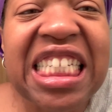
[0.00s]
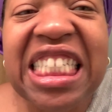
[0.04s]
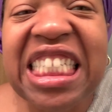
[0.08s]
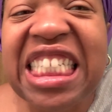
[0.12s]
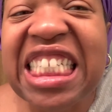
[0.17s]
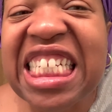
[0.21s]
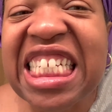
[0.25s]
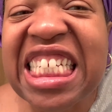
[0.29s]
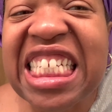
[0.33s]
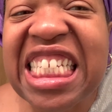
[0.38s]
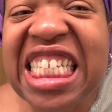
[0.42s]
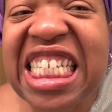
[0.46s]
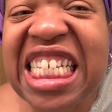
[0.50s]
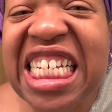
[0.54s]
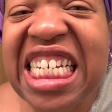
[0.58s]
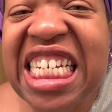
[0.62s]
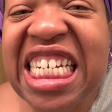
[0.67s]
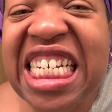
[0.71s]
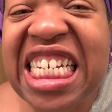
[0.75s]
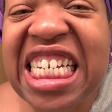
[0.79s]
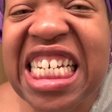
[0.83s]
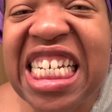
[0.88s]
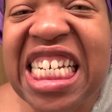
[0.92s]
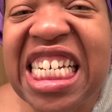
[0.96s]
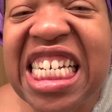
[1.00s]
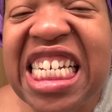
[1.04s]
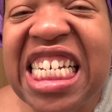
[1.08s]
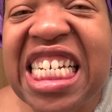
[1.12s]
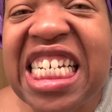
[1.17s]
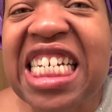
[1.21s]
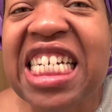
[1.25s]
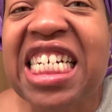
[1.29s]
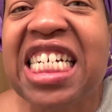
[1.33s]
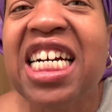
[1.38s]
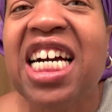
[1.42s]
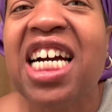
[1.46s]
Let's see.
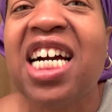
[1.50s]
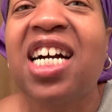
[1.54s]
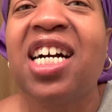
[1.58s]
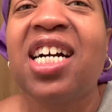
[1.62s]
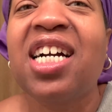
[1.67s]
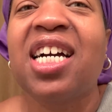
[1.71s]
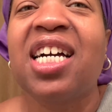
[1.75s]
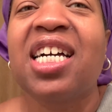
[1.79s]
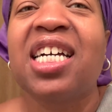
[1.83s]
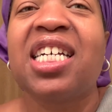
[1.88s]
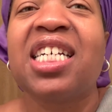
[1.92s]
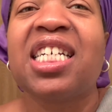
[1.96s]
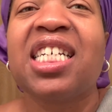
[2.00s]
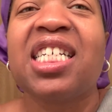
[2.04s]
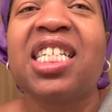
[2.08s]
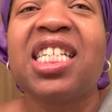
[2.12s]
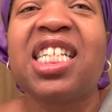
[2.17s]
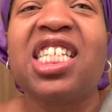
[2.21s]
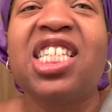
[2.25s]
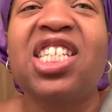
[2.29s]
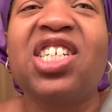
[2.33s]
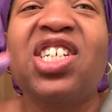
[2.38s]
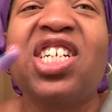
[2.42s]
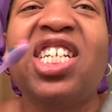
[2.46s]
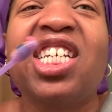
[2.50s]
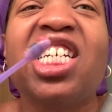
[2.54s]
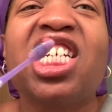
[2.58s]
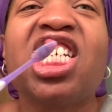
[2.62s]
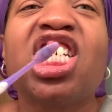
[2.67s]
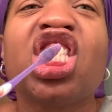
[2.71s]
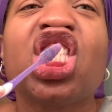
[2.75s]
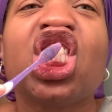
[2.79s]
Okay, let's do it again.